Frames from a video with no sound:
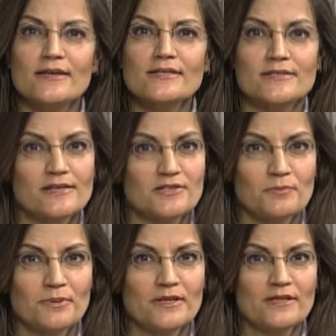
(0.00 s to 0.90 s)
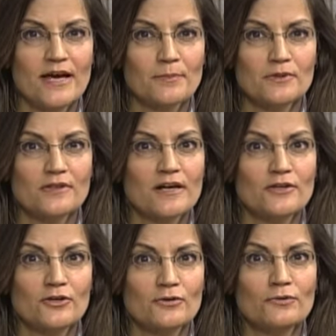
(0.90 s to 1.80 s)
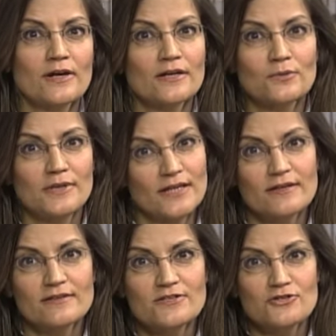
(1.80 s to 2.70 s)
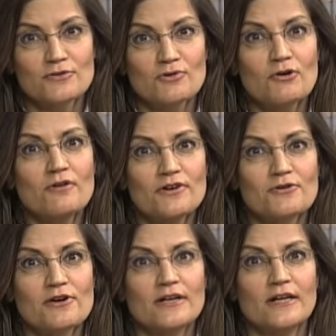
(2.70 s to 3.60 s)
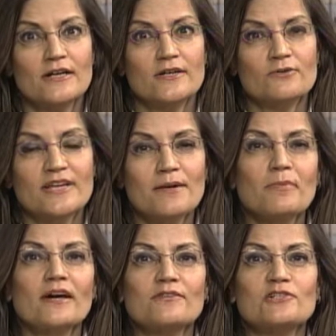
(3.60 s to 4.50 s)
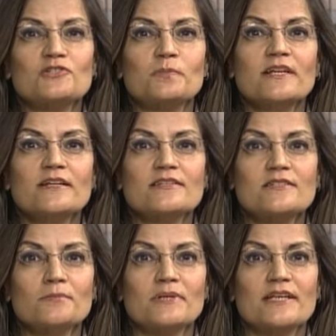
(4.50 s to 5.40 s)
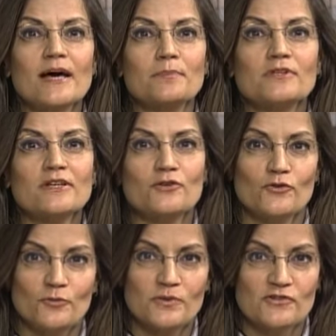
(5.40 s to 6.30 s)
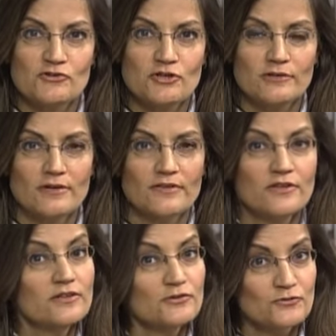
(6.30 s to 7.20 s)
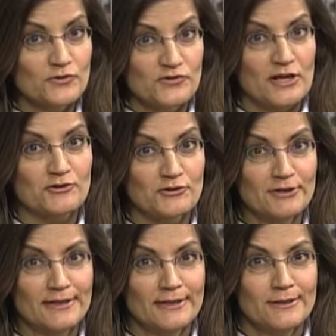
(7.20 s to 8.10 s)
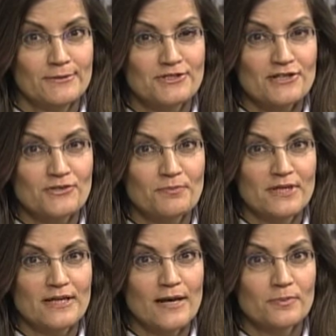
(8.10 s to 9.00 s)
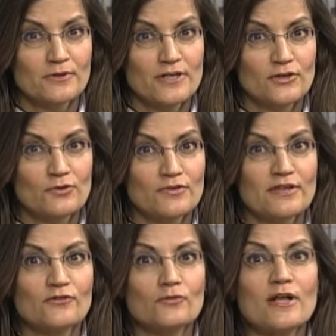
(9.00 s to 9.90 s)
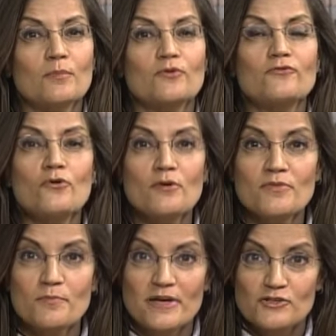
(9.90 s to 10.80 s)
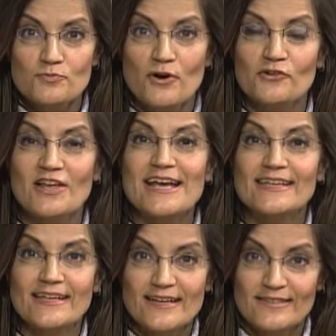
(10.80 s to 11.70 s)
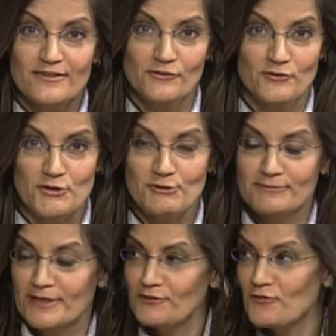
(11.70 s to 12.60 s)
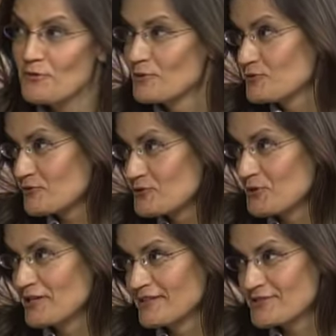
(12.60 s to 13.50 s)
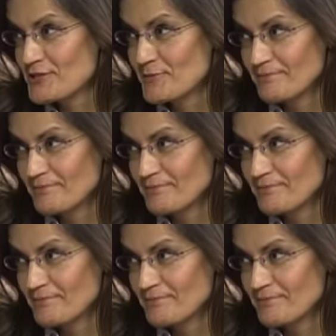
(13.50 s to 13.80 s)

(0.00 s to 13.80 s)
is S&P Capital IQ equity analyst Jim Corridor, who came by to explain S&P Capital IQ's position on the industrial sector, which S&P Capital IQ thinks will outperform the benchmarks again this year. Thanks very much for joining us, Jim.